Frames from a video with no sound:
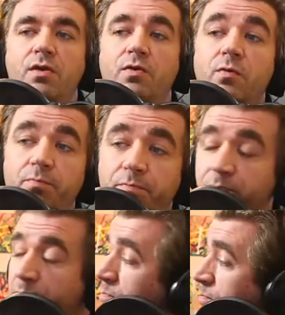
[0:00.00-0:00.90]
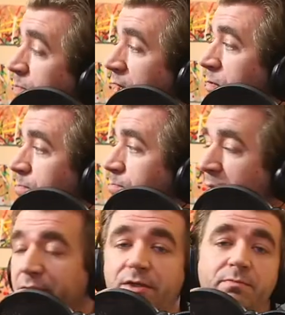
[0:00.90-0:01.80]
You better
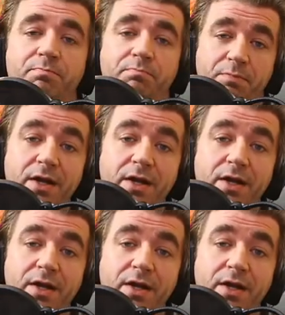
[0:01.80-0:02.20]
bet your